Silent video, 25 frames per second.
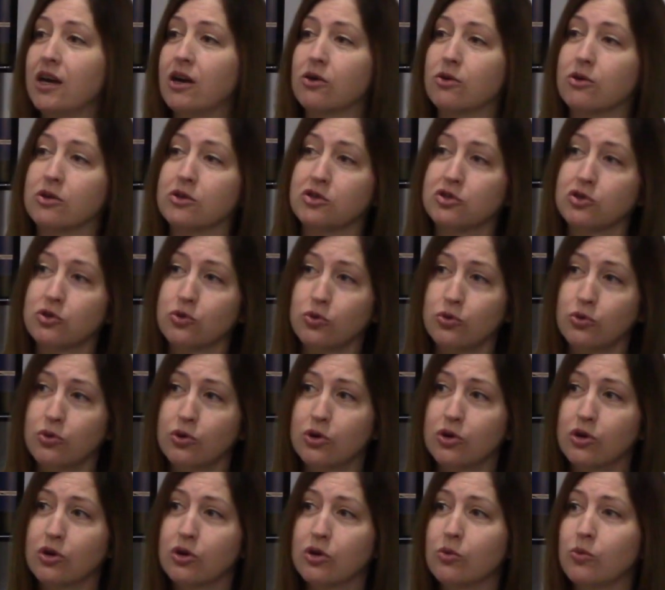go to
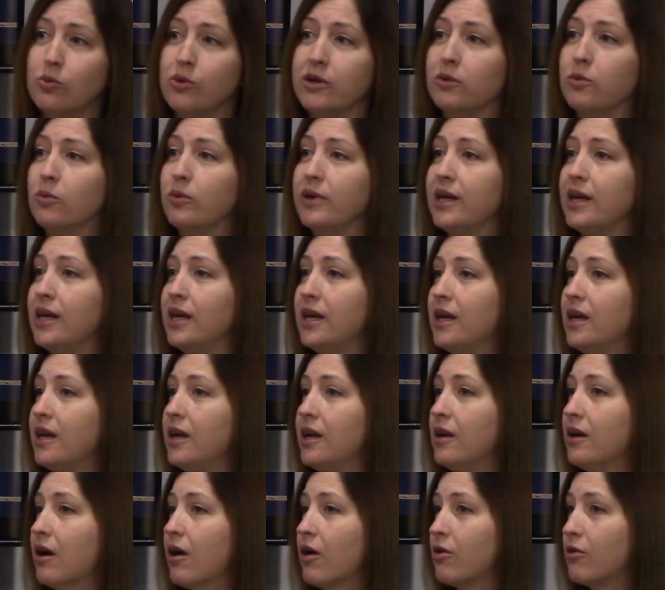school, when
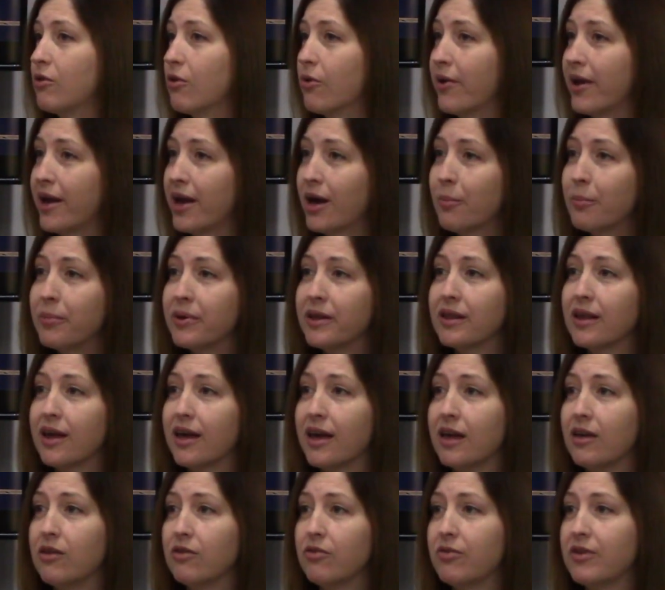we are growing up in
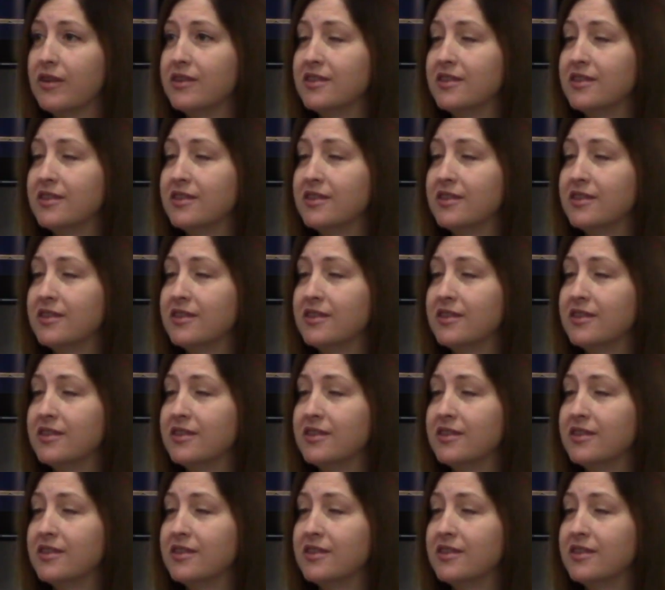life,